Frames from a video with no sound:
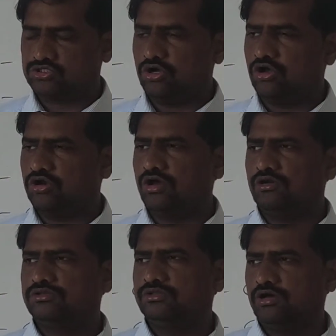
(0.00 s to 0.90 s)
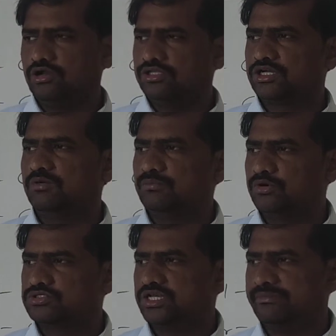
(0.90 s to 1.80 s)
all the
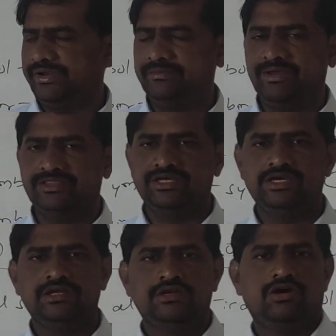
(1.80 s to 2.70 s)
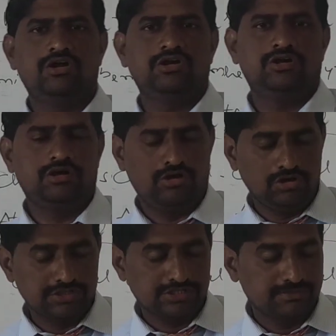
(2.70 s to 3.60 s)
compounds are made by the all
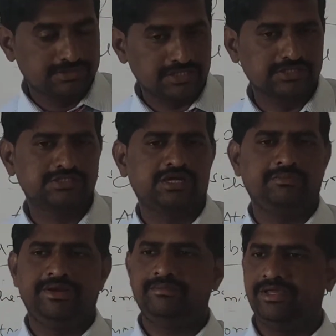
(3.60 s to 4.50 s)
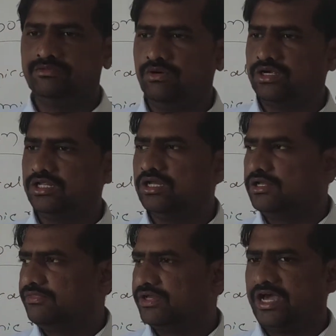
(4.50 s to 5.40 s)
the substances are made by the
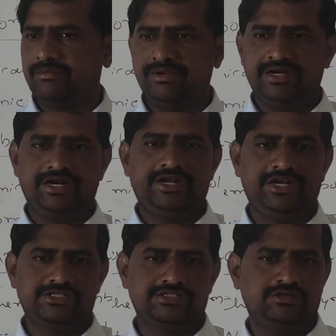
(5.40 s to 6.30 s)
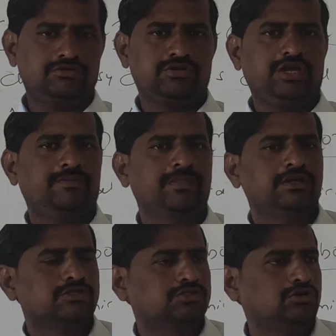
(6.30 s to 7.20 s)
what? The carbon contents.
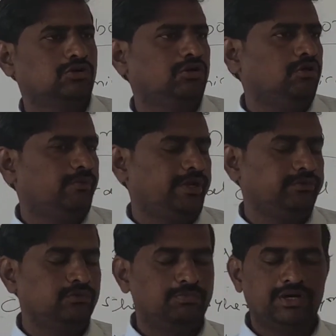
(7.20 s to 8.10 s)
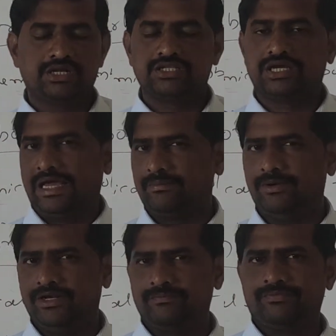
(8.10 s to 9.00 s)
Okay, so when you burn the
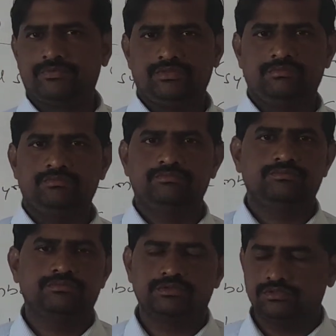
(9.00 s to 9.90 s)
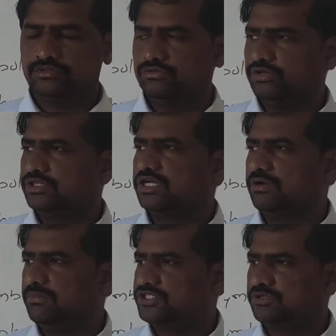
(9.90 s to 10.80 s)
carbon during the
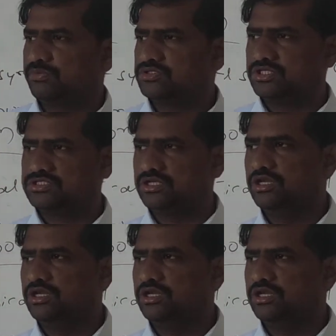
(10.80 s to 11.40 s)
combustion process,